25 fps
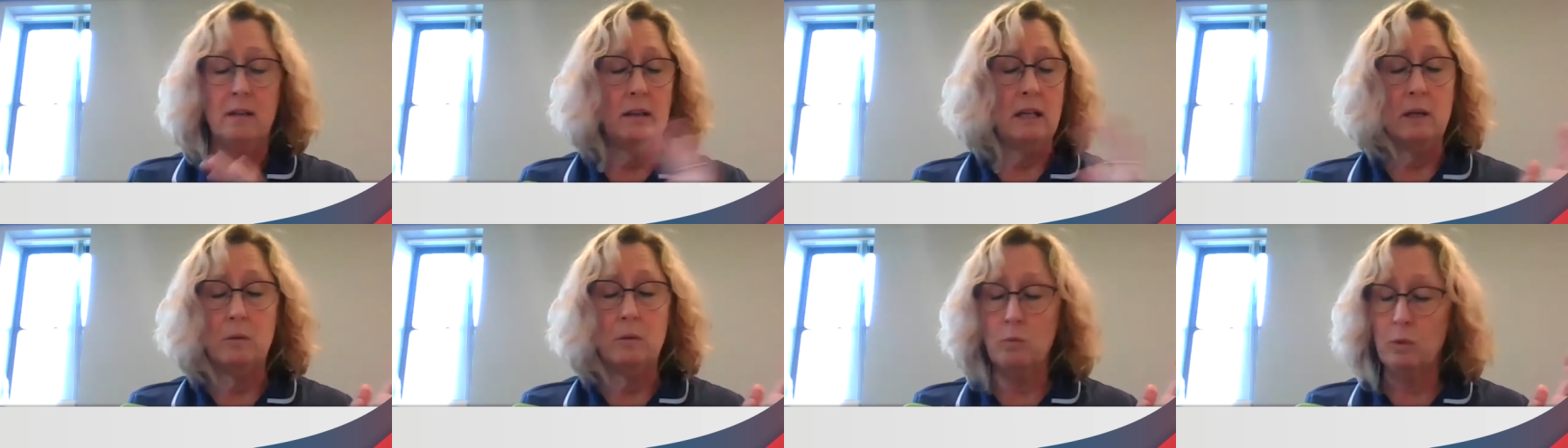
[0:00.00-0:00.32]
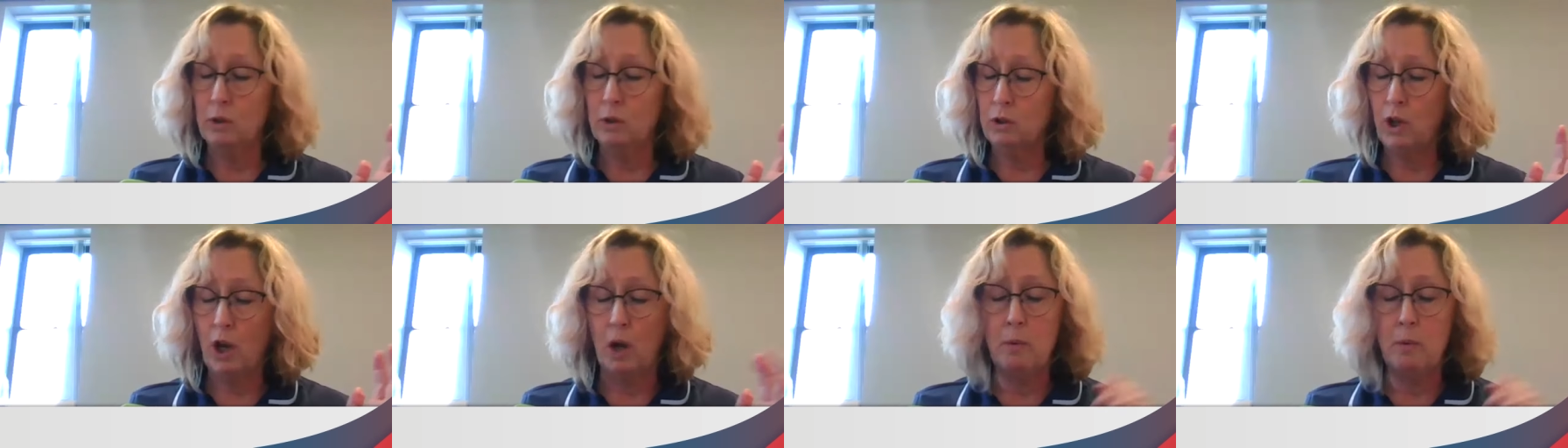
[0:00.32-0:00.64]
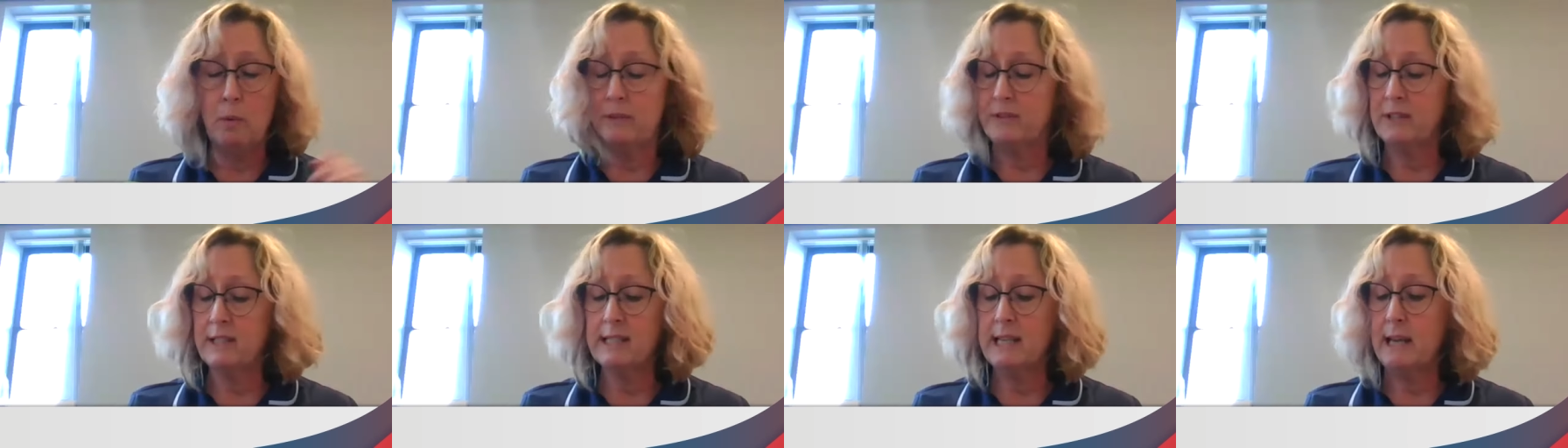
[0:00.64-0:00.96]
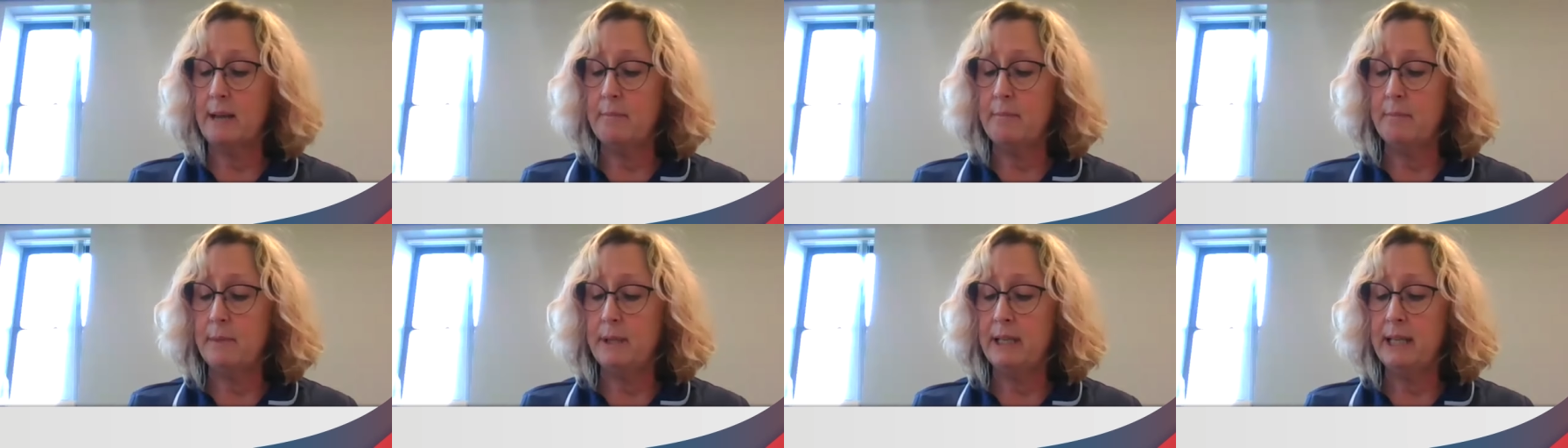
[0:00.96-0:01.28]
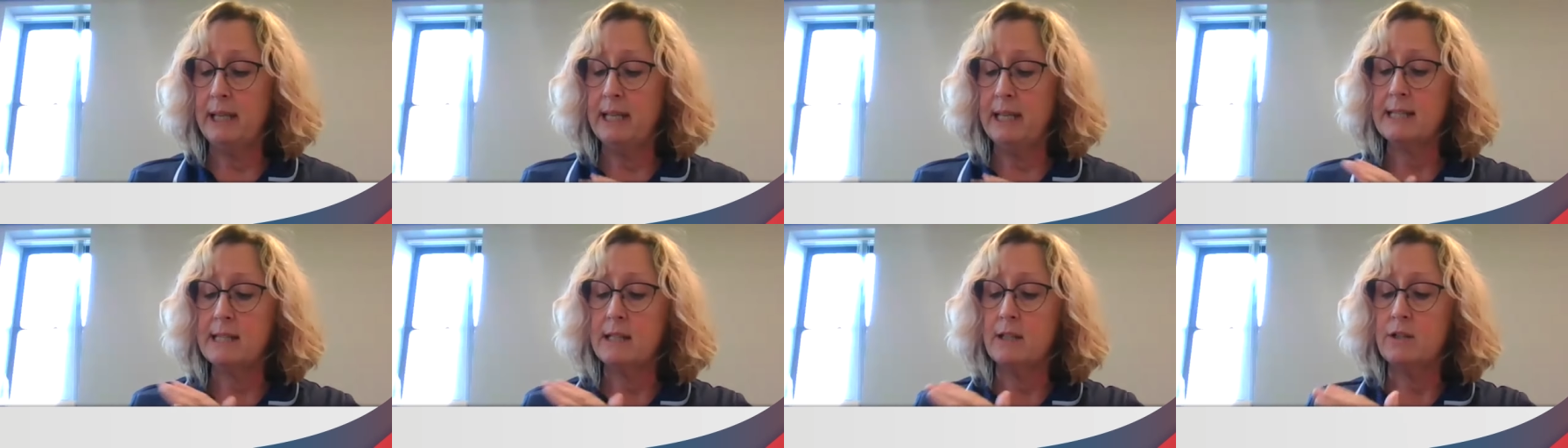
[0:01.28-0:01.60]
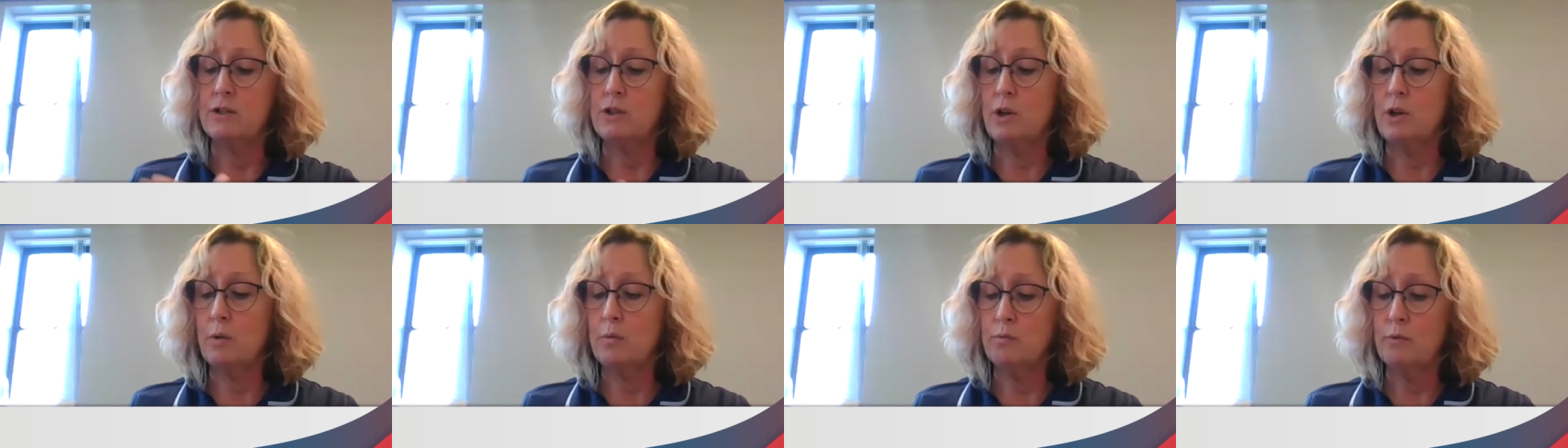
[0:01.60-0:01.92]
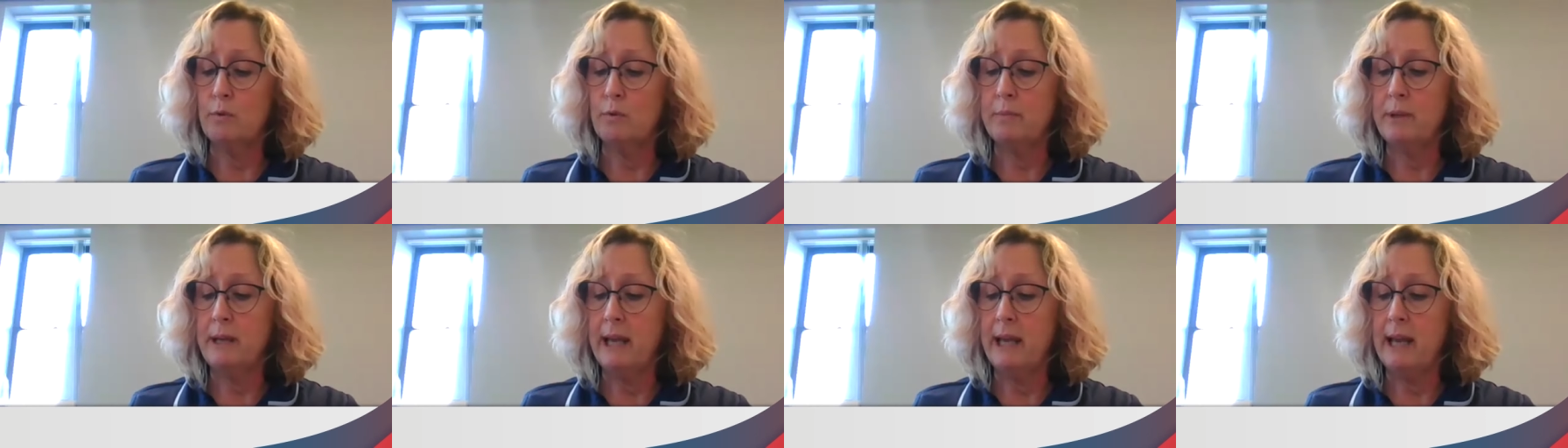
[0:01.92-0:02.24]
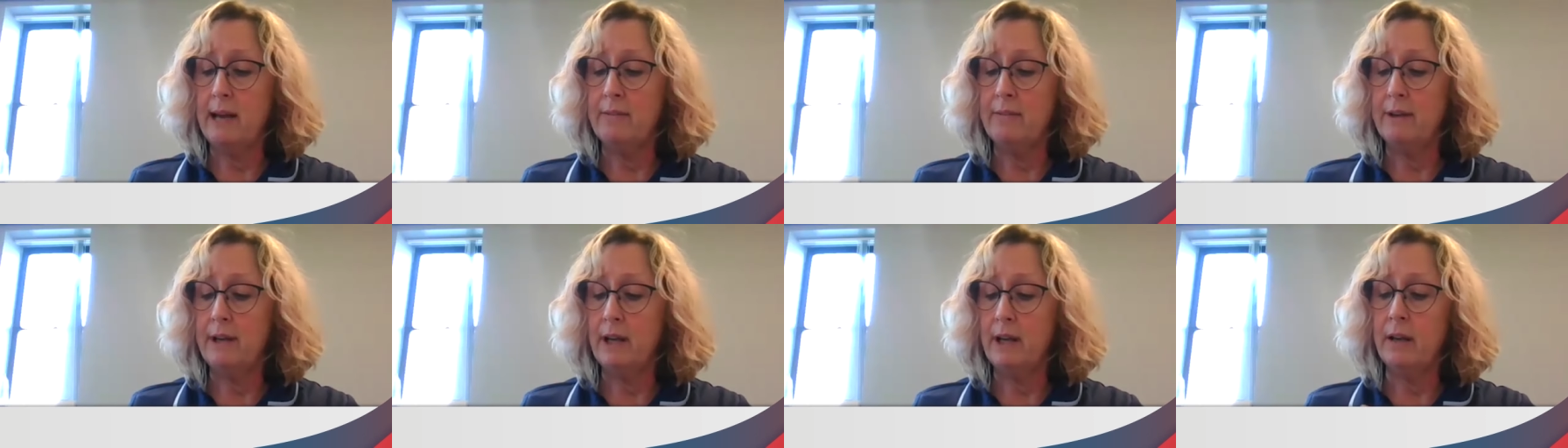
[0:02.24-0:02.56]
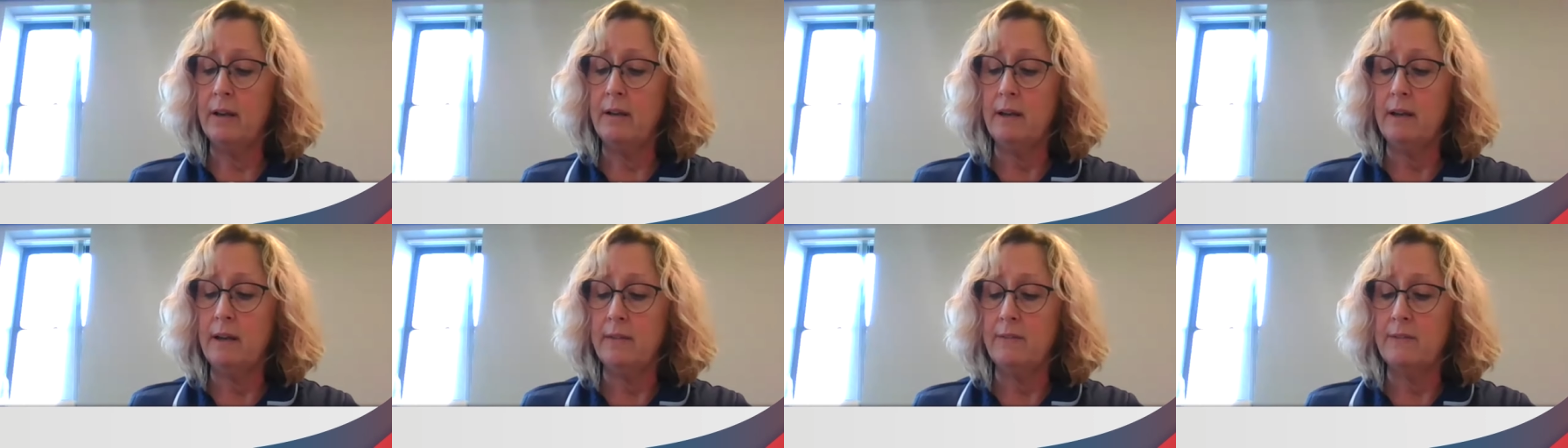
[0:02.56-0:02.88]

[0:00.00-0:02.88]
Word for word: It will go after 10 minutes. Don't rub the area.